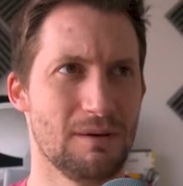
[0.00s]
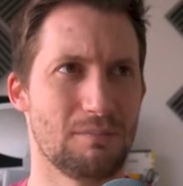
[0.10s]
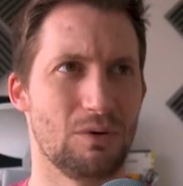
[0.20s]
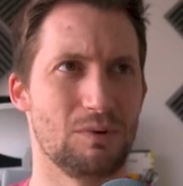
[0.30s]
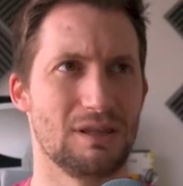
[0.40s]

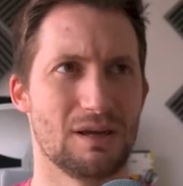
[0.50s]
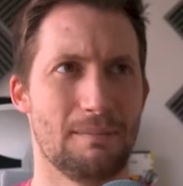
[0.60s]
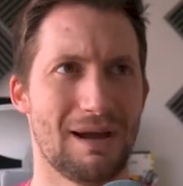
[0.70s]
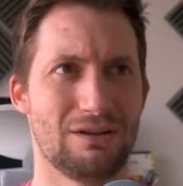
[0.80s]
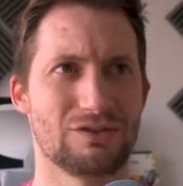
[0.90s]
but with
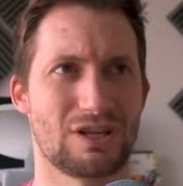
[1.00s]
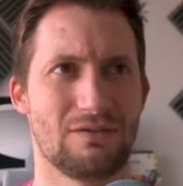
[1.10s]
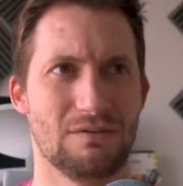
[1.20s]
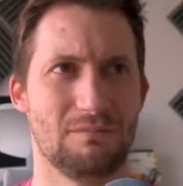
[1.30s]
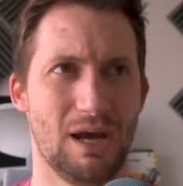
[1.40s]
amounts
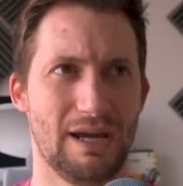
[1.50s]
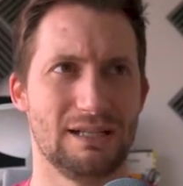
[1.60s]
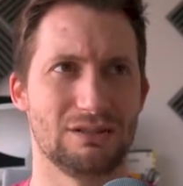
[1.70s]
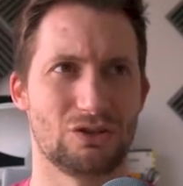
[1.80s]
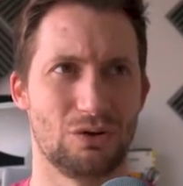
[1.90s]
given by
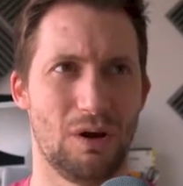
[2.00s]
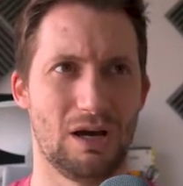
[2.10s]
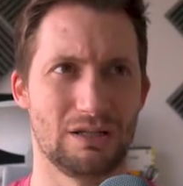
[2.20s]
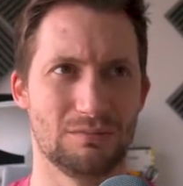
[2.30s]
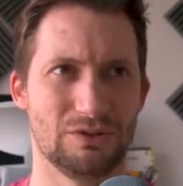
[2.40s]
the 2
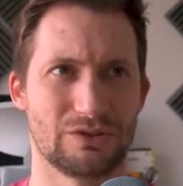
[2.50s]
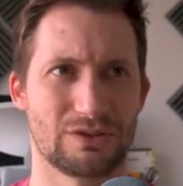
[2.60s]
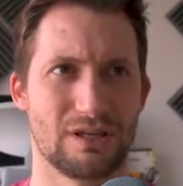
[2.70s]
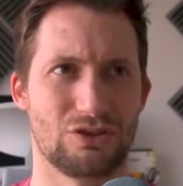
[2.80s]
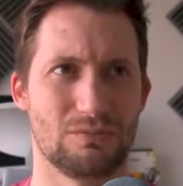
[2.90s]
arguments.
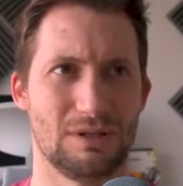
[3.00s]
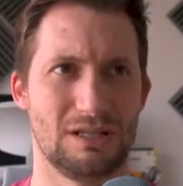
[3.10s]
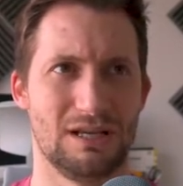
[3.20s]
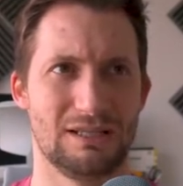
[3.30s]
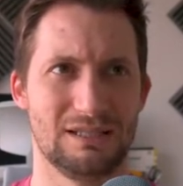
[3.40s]
There should
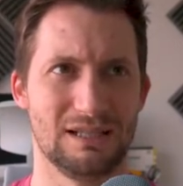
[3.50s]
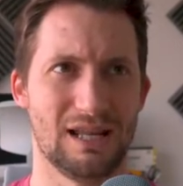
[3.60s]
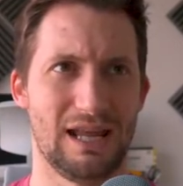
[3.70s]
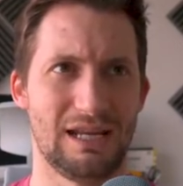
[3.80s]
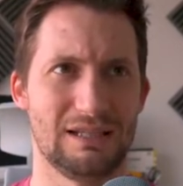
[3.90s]
be a
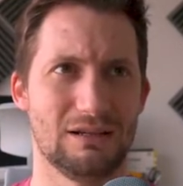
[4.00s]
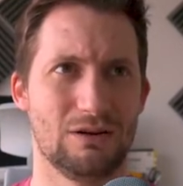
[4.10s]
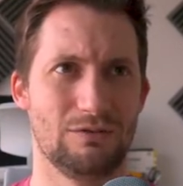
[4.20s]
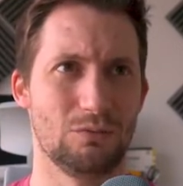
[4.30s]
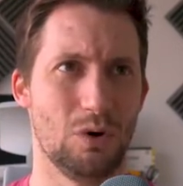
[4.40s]
delay
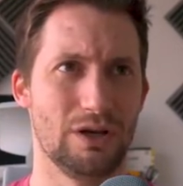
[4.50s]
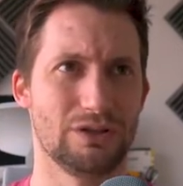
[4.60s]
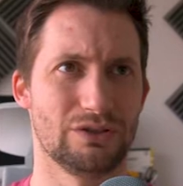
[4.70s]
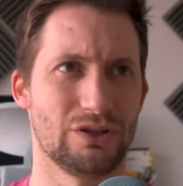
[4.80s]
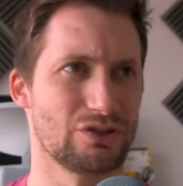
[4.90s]
of
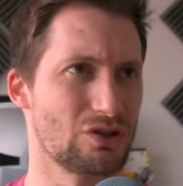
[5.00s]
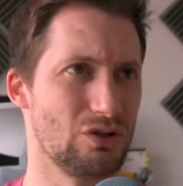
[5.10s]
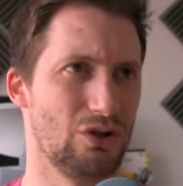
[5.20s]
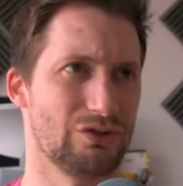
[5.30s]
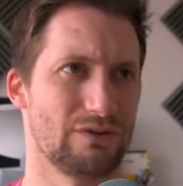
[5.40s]
1
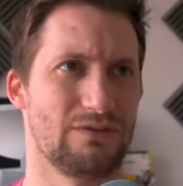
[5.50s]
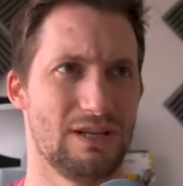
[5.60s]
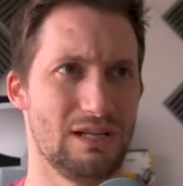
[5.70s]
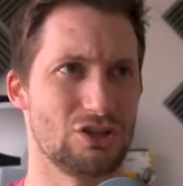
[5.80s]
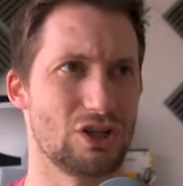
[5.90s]
slot for
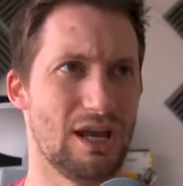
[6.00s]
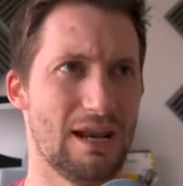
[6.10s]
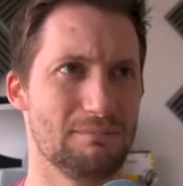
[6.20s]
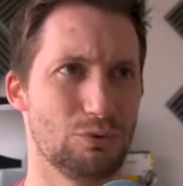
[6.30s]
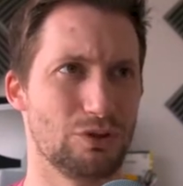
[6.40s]
each
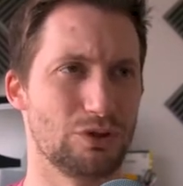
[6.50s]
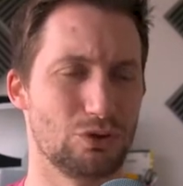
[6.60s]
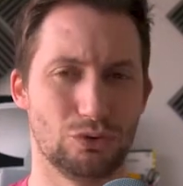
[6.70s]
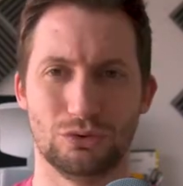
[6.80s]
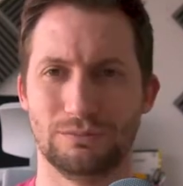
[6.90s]
endpoint
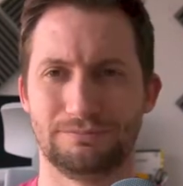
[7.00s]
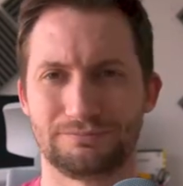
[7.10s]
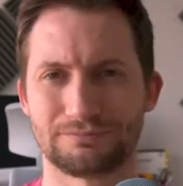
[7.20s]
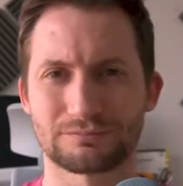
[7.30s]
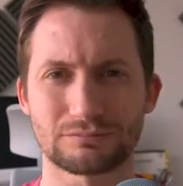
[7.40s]
call.
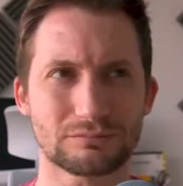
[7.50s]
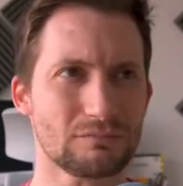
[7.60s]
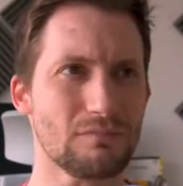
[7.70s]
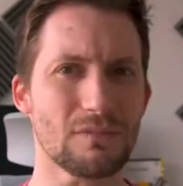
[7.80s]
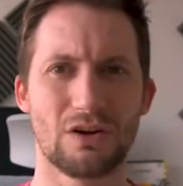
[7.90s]

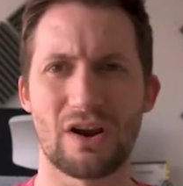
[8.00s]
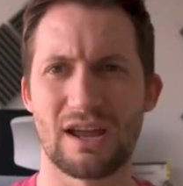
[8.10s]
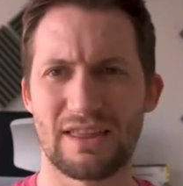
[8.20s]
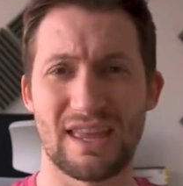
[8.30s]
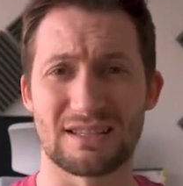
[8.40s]
All right,
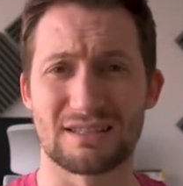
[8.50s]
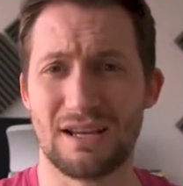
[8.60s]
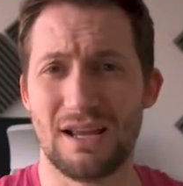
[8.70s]
and that's